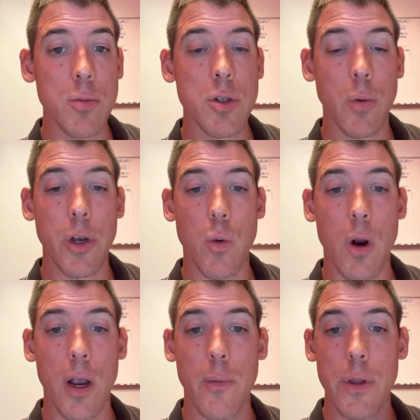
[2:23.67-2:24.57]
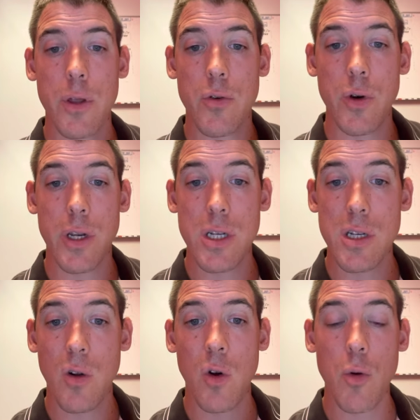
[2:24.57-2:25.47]
So when you're working with a
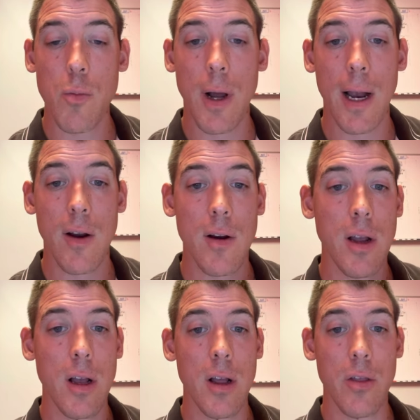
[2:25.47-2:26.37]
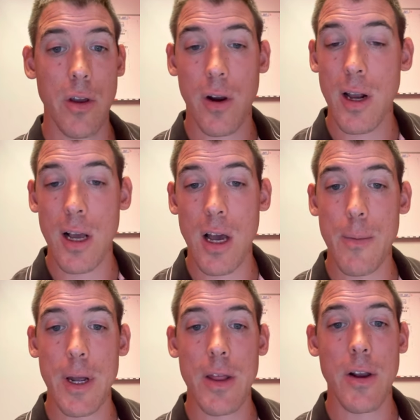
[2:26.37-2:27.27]
traditional home buyer, they're gonna come
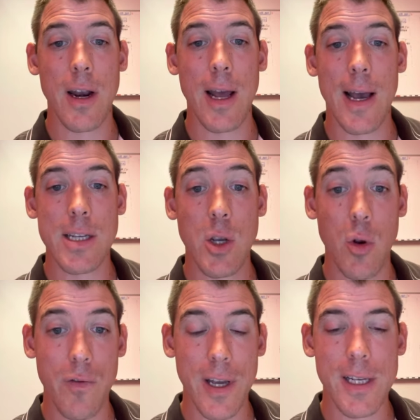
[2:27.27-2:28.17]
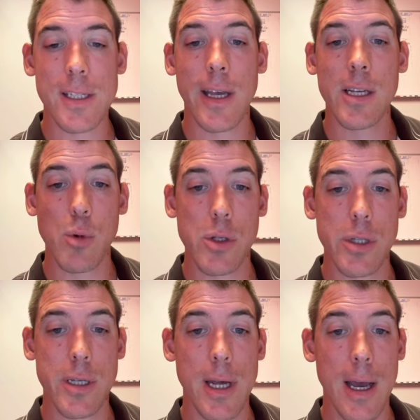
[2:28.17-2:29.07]
in, they're gonna ask you to fix things
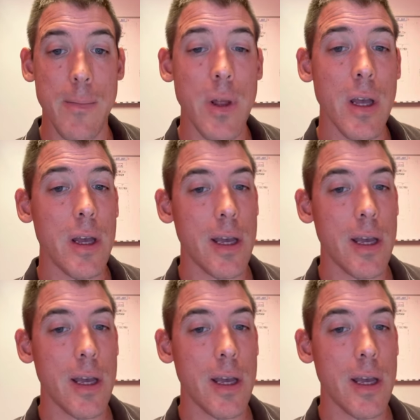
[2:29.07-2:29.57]
most of the time.